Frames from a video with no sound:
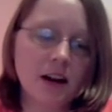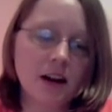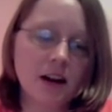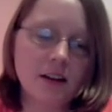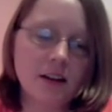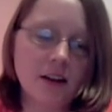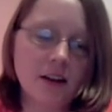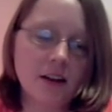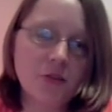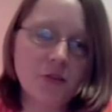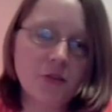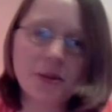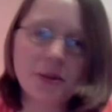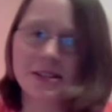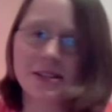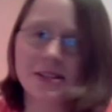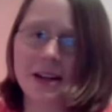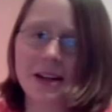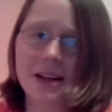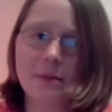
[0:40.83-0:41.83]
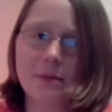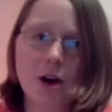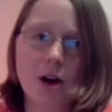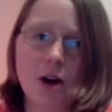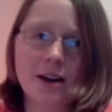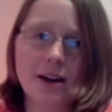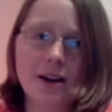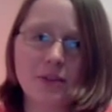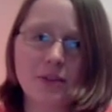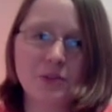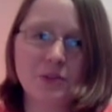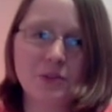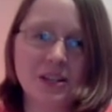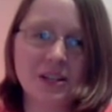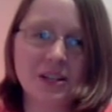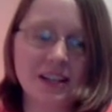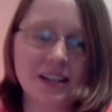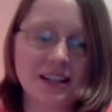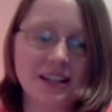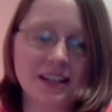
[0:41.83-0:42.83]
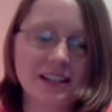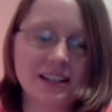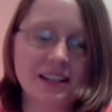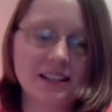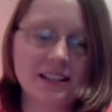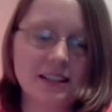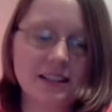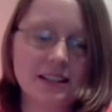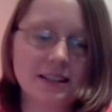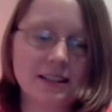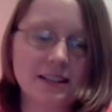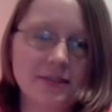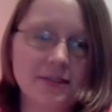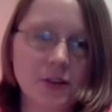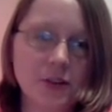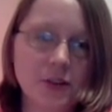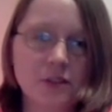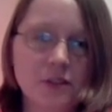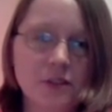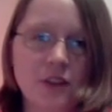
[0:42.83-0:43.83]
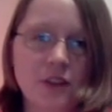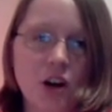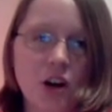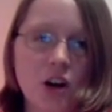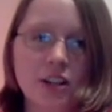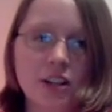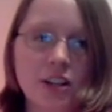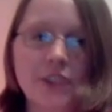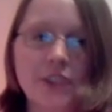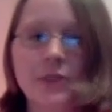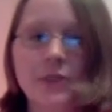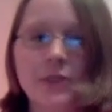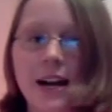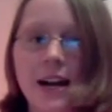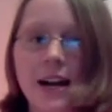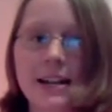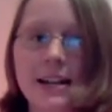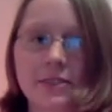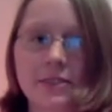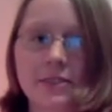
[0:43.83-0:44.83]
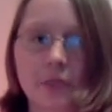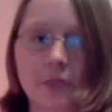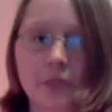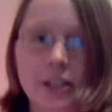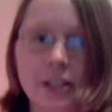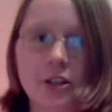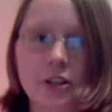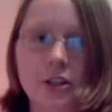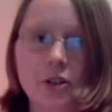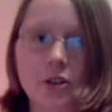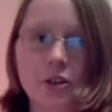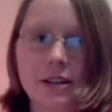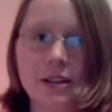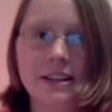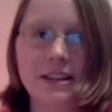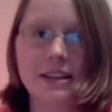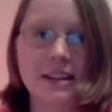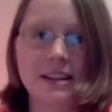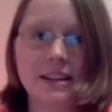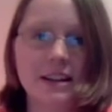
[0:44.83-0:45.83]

The reason I bought it was because, first of all, Let's Ride is a really good